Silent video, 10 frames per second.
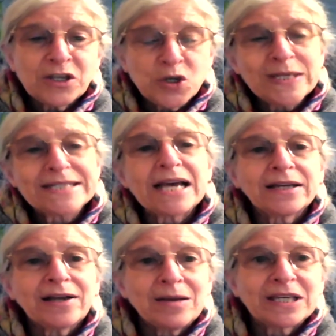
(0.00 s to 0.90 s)
U S
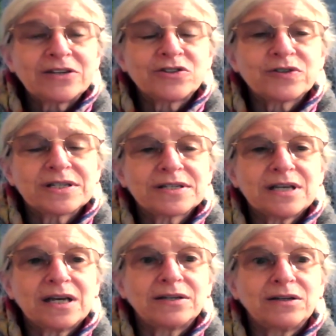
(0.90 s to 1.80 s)
economic interests
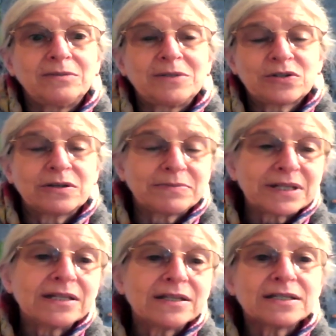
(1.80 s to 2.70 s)
had almost
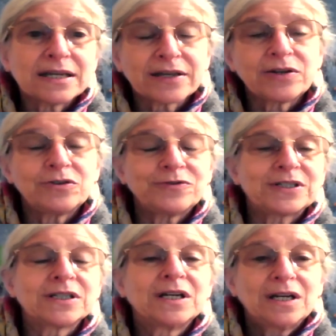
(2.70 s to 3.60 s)
completely taken
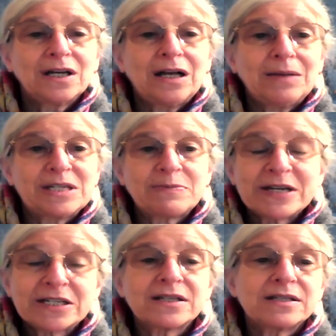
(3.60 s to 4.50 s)
over, um,
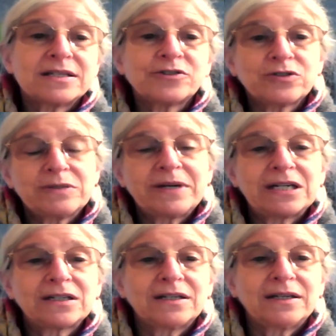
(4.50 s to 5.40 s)
especially in Central
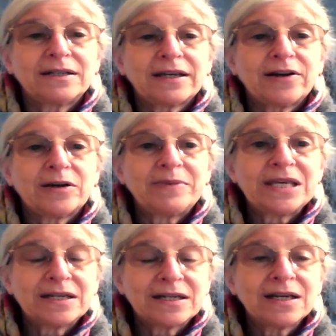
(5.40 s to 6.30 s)
America and the
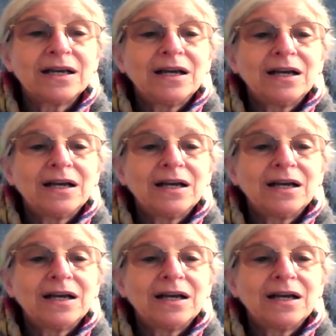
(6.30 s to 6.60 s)
Caribbean.